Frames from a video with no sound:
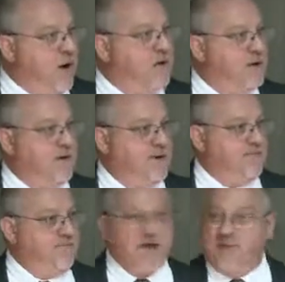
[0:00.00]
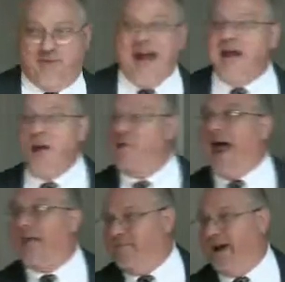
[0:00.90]
You know? They knew
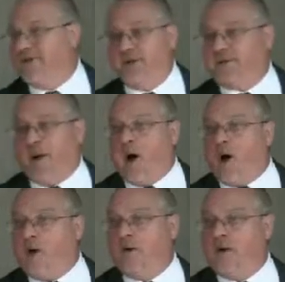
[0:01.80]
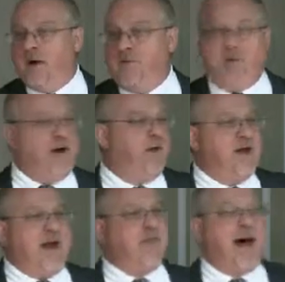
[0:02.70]
that message, Paul, better
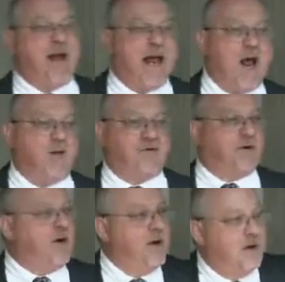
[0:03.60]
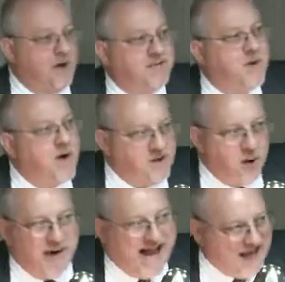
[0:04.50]
than anybody else, because there wasn't
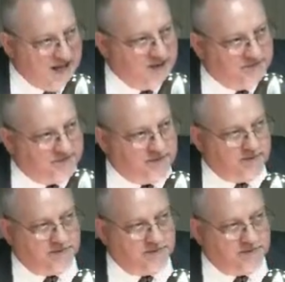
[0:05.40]
nobody else.